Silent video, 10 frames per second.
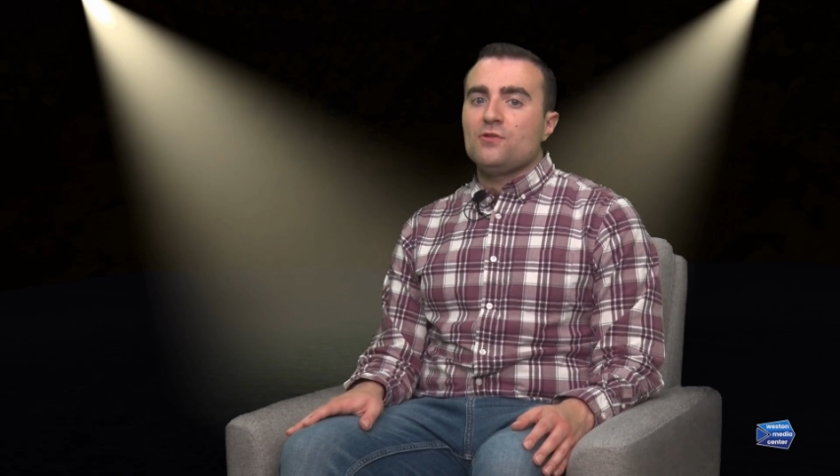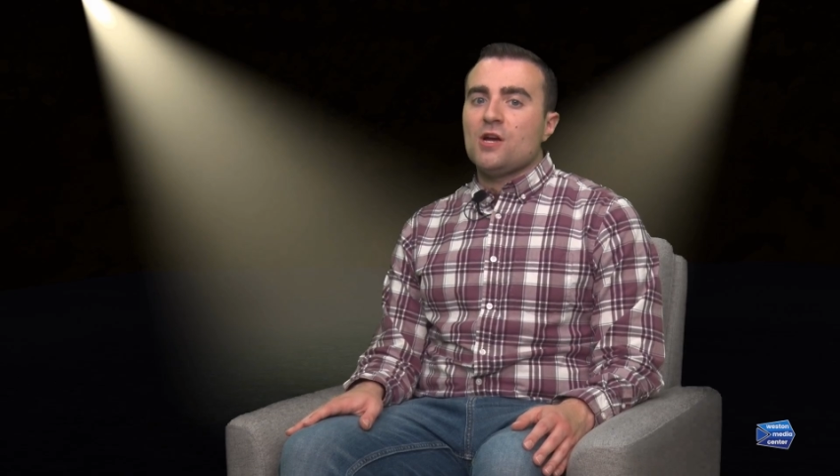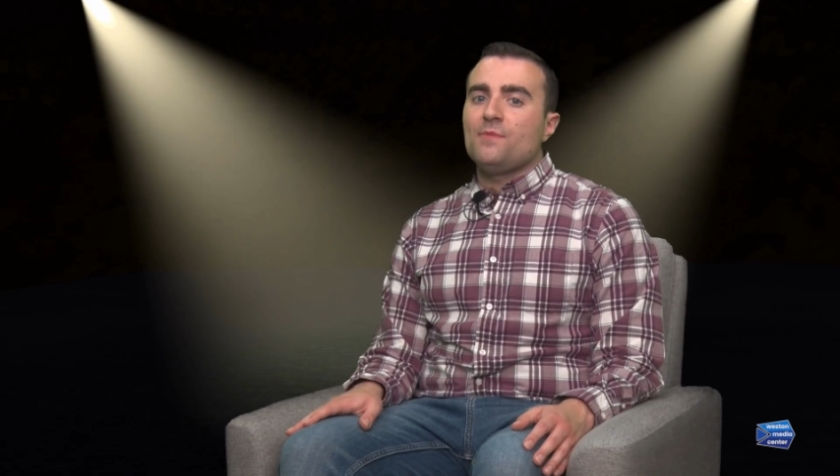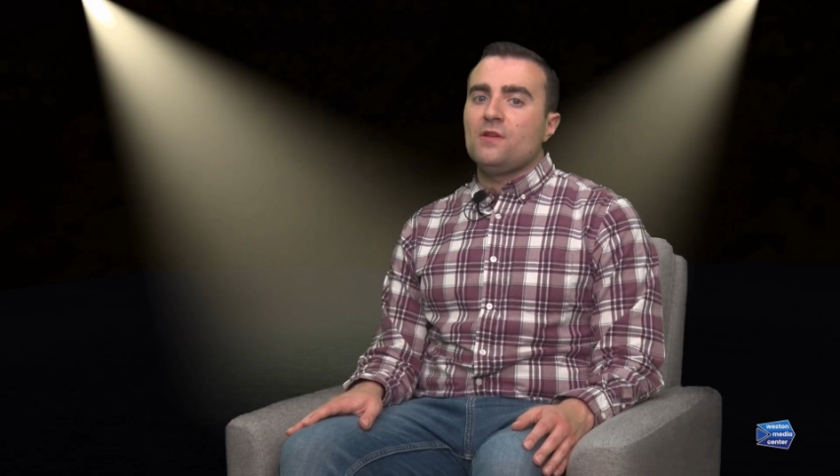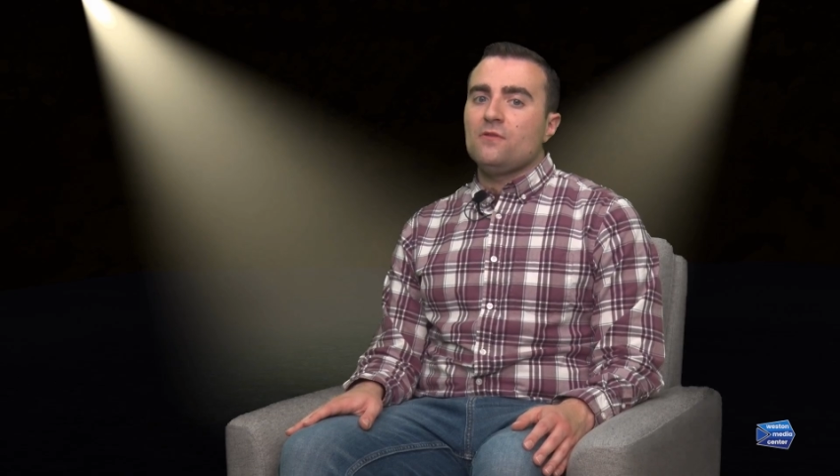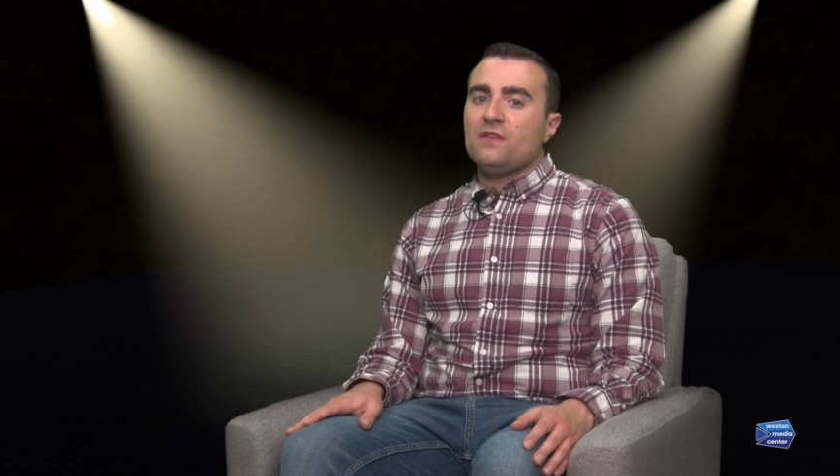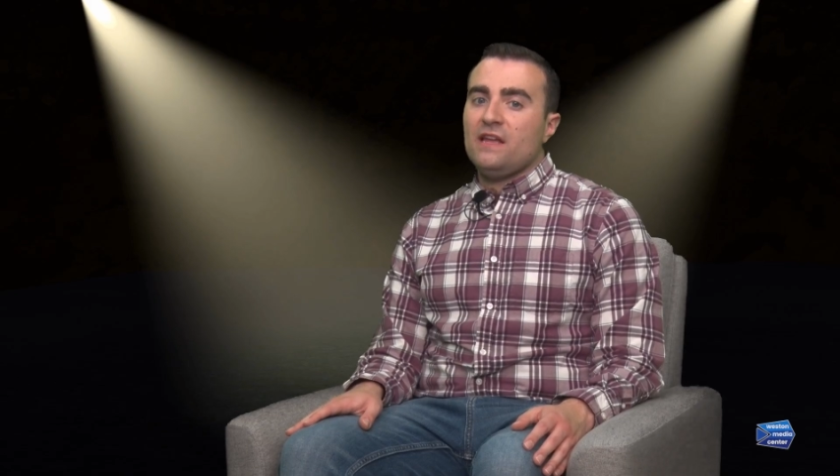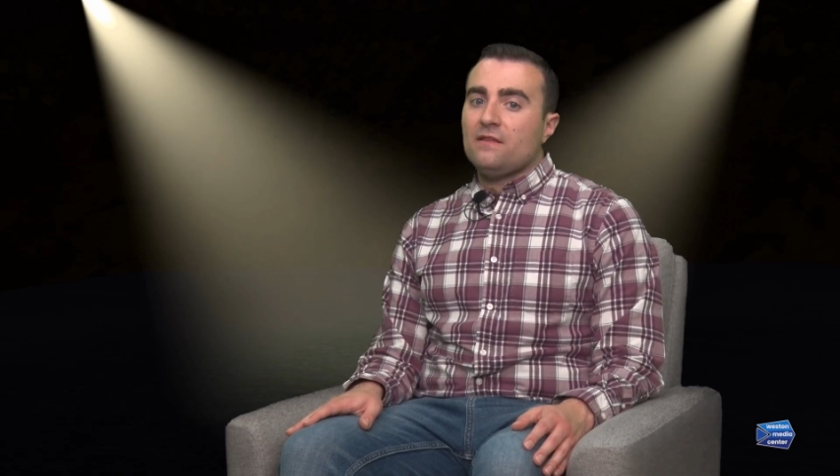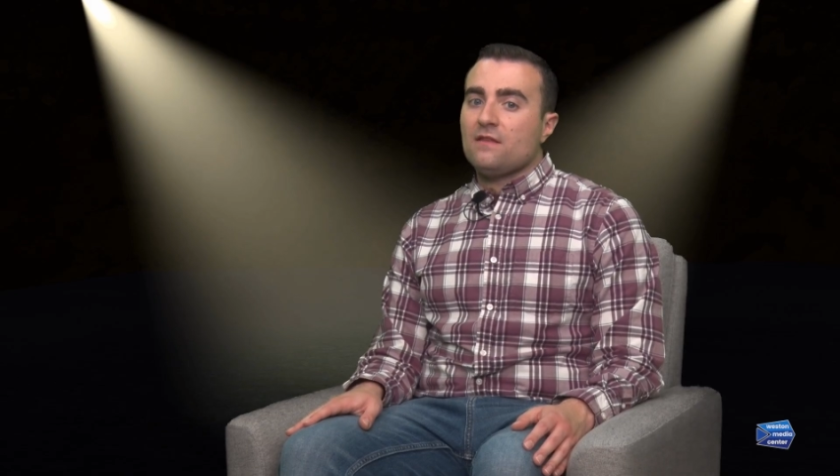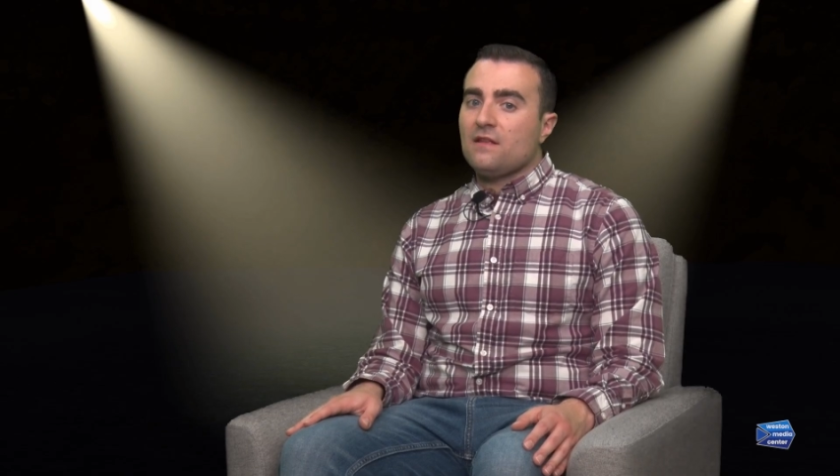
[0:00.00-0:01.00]
Charbonneau's
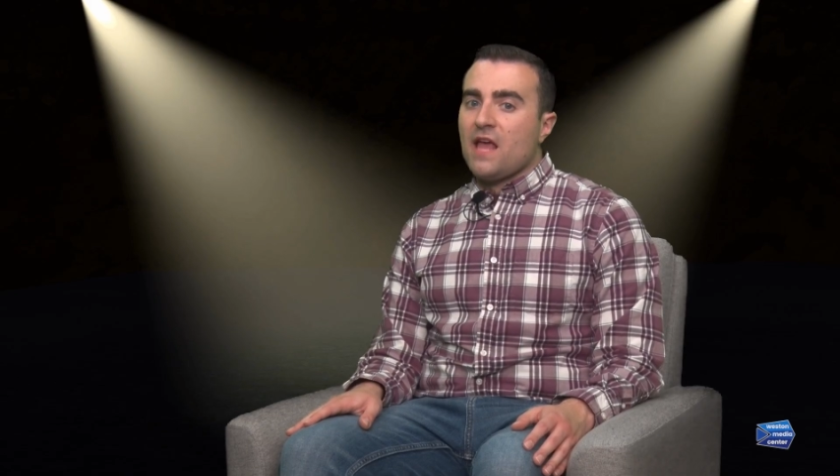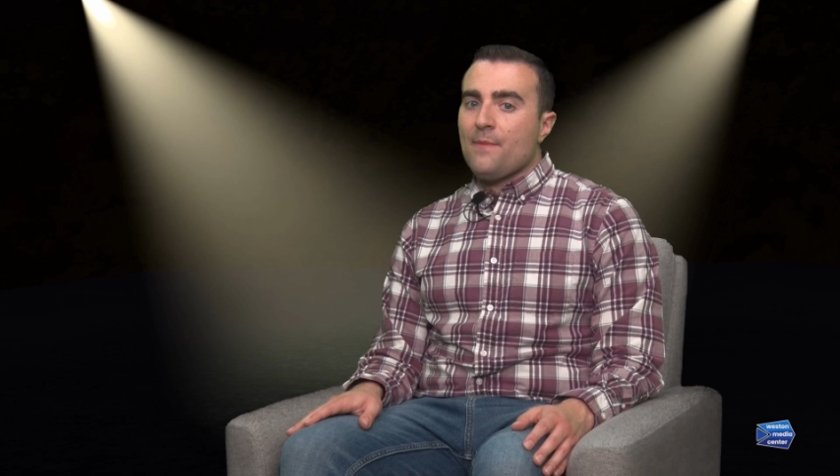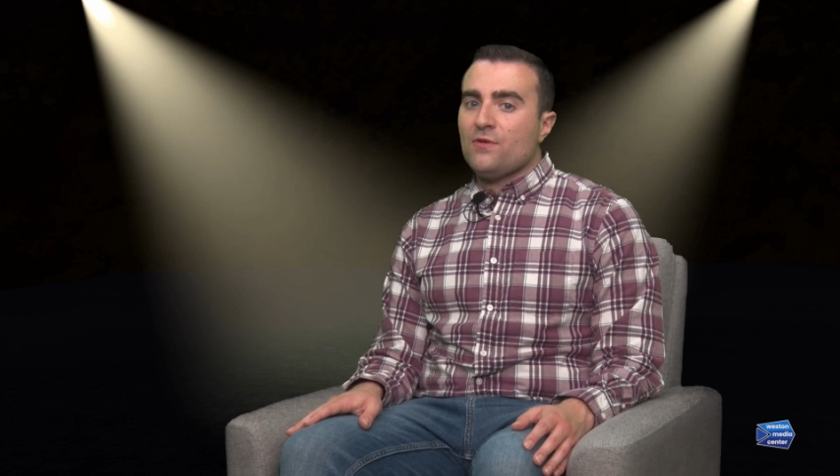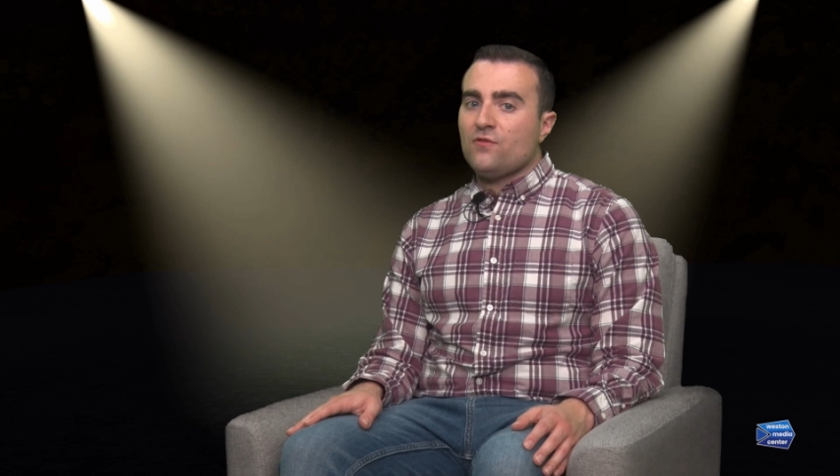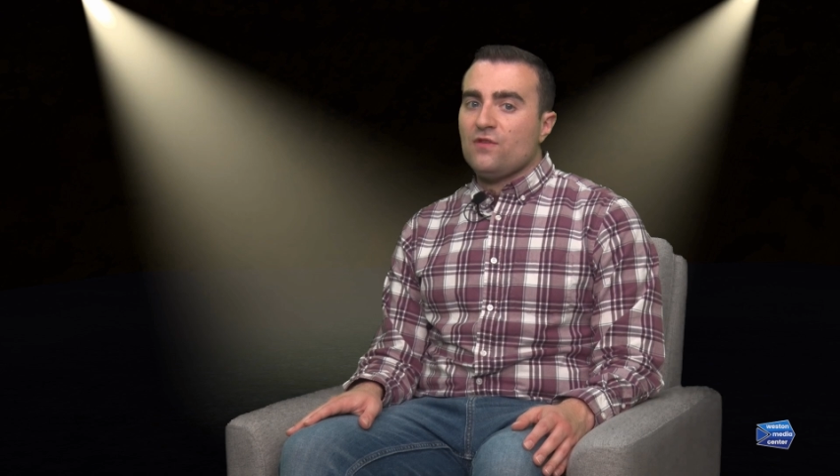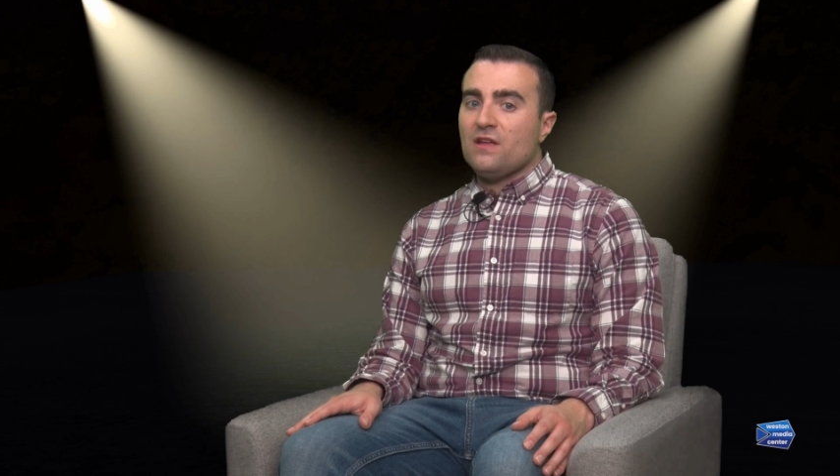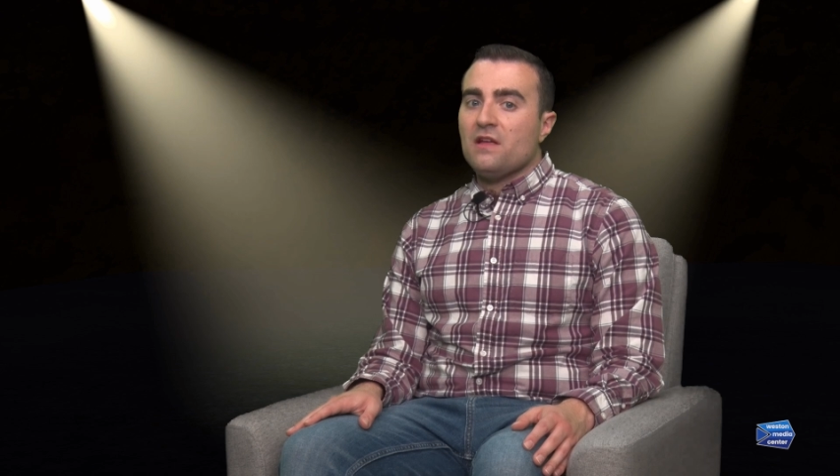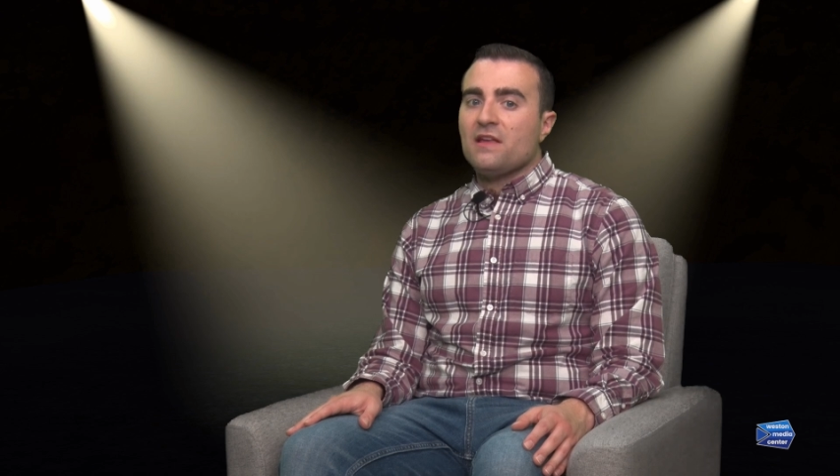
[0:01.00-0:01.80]
instant chemistry,